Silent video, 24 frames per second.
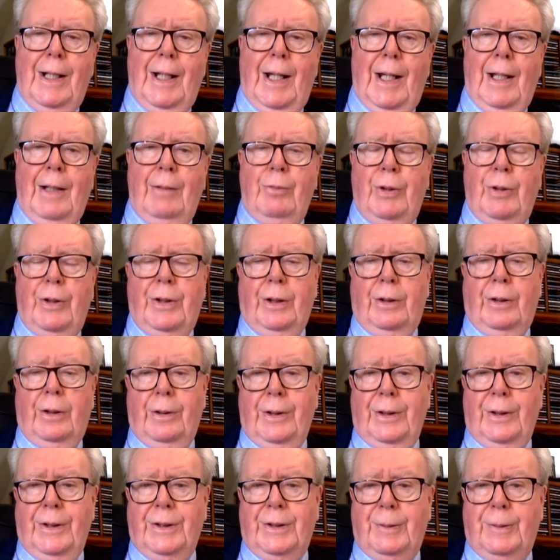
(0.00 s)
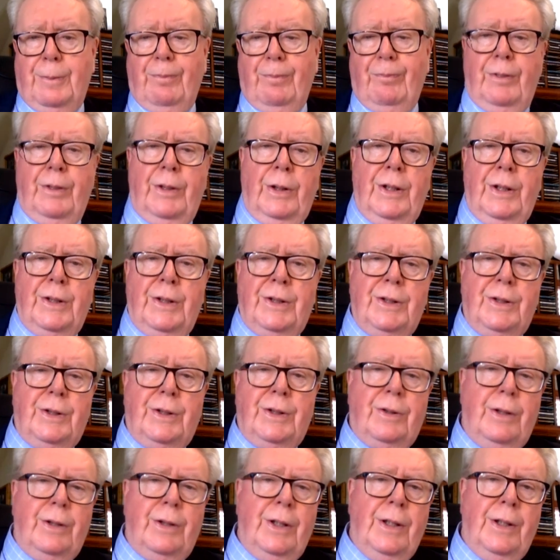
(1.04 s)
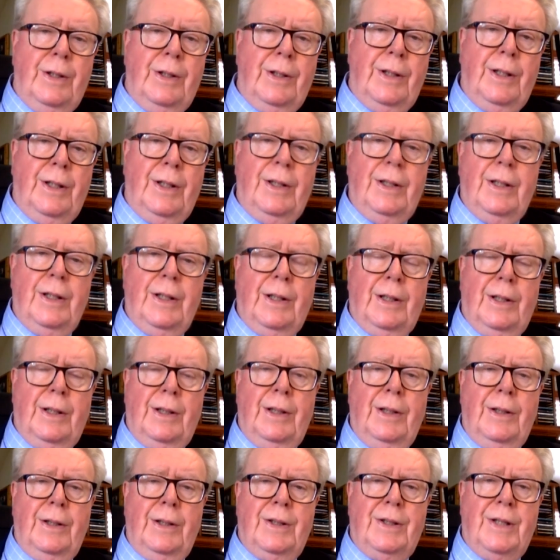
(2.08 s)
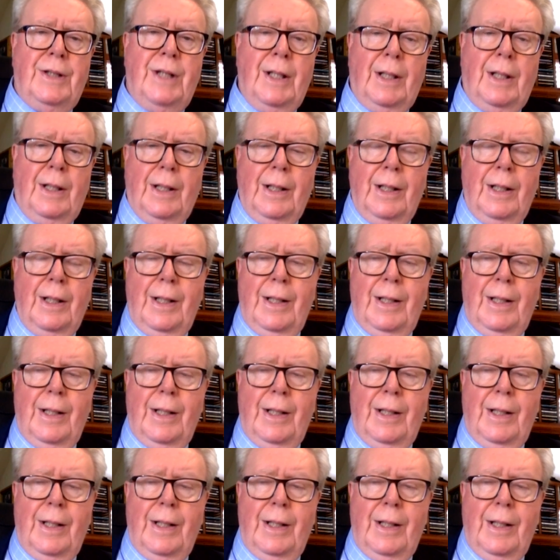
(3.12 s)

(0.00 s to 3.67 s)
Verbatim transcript: and with the Greens where necessary in the uh, in the Senate.